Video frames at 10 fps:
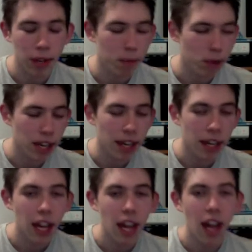brilliant.
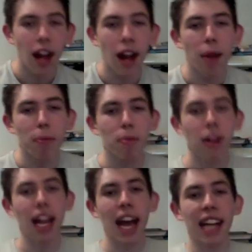Um,
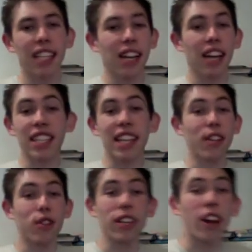and I just
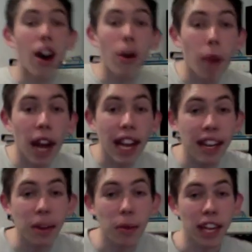literally can't
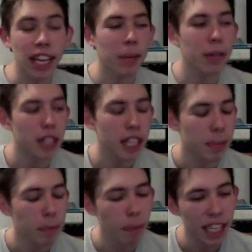wait. They're going to
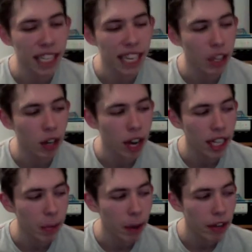basically he's got an
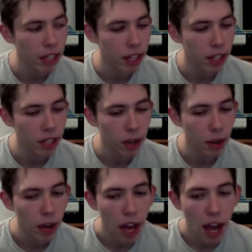idea where he's going to
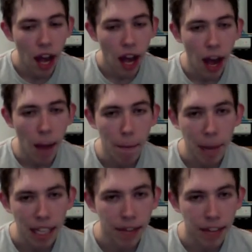do a
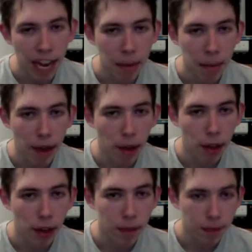massive gaming marathon